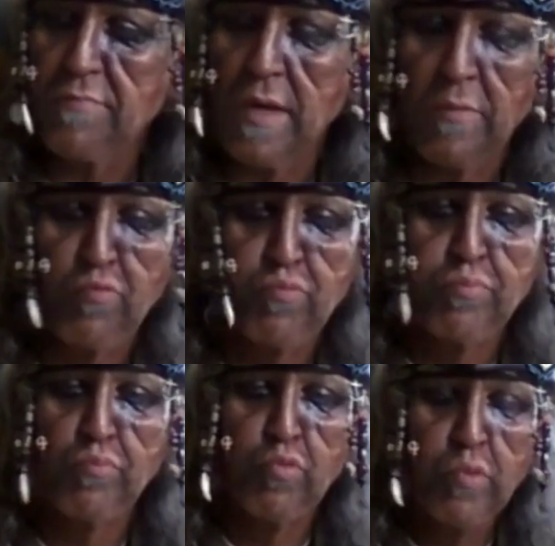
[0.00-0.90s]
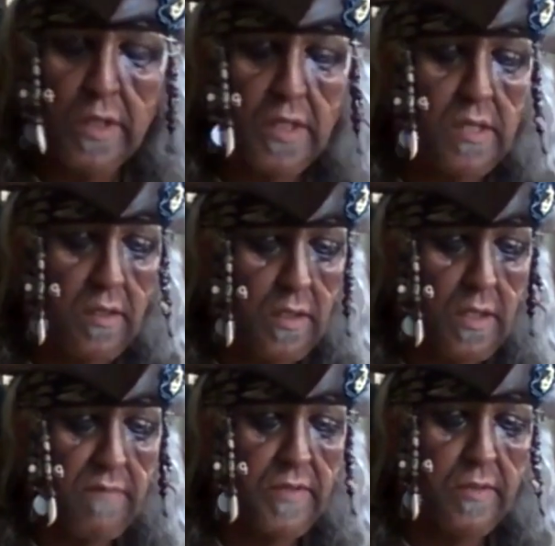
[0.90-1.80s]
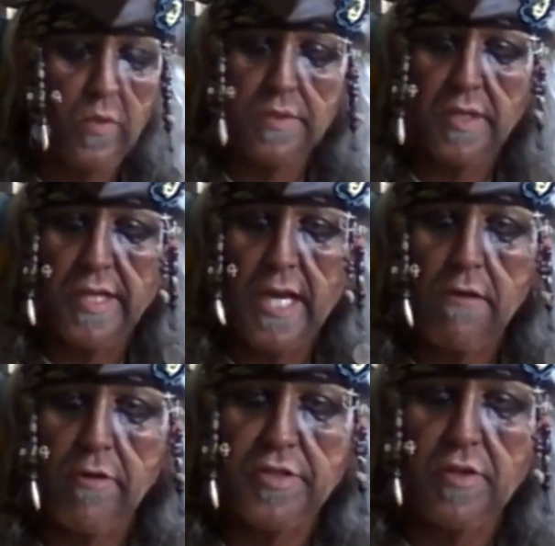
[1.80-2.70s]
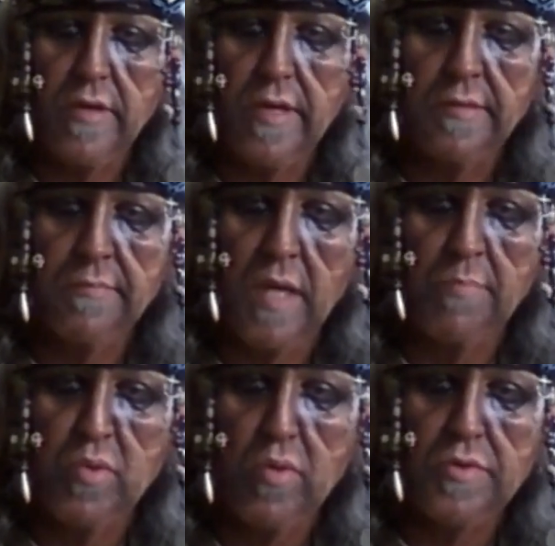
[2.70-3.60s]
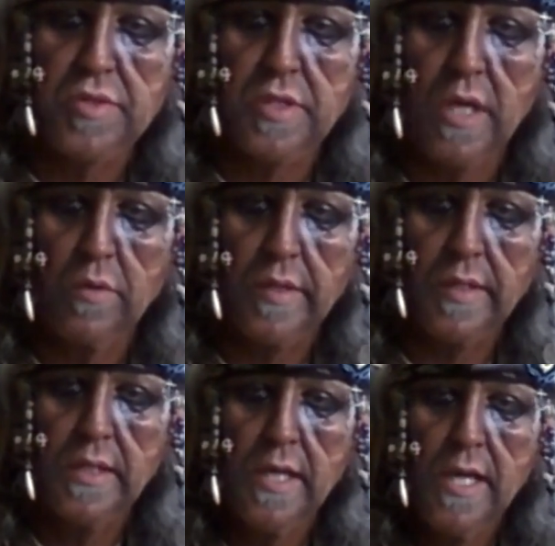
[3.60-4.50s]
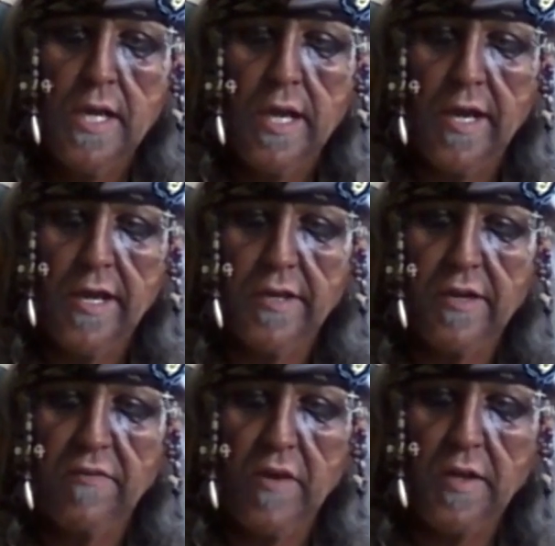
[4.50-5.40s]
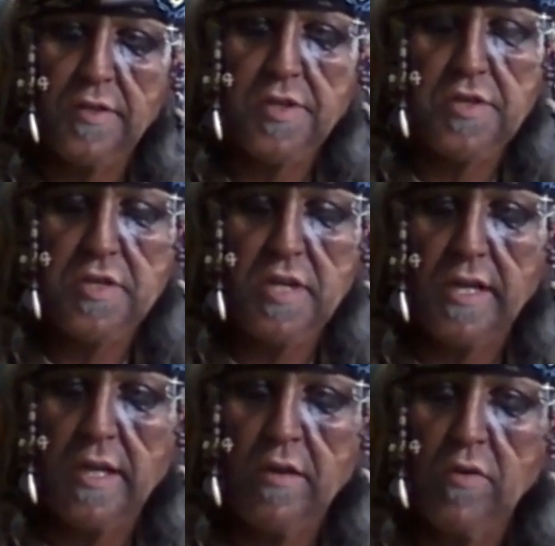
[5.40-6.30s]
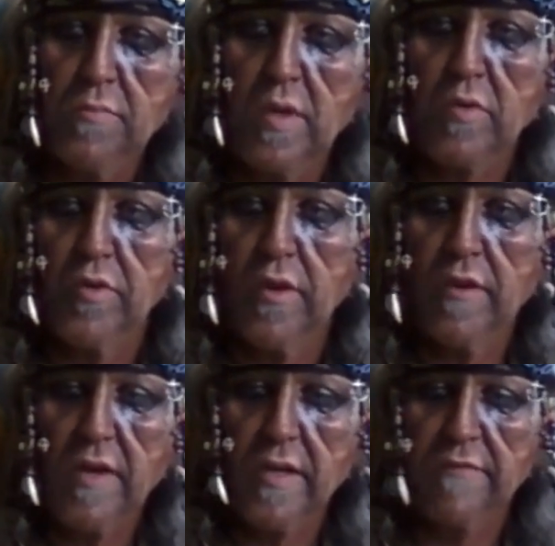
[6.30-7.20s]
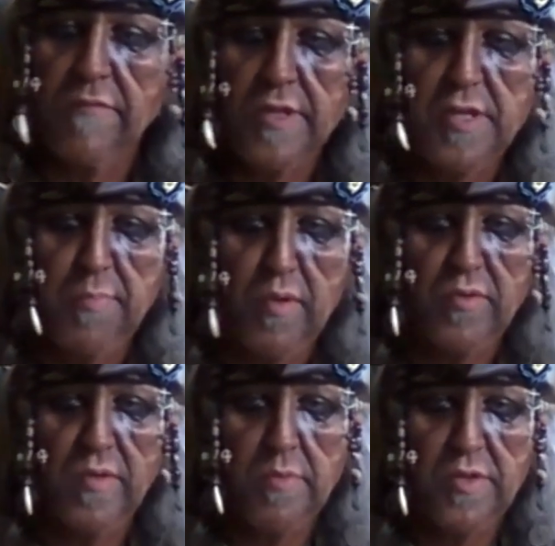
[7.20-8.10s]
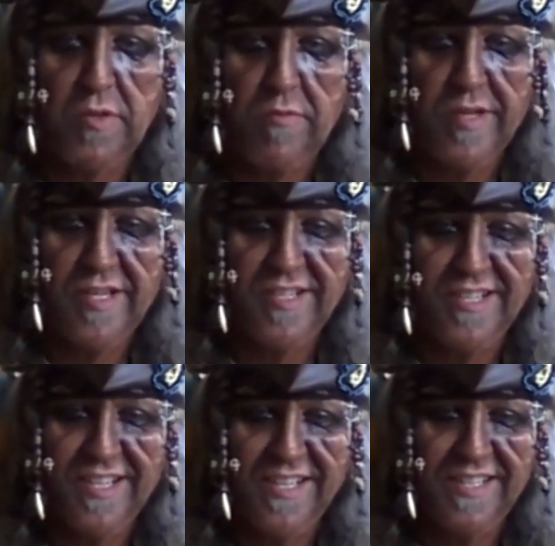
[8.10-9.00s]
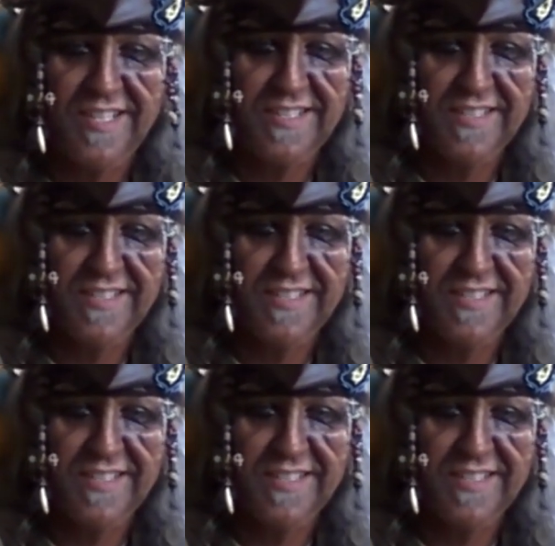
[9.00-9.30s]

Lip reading: I'm really loving where the character in my book is going. And if I could just stay home long enough, I could finish book number 3 that I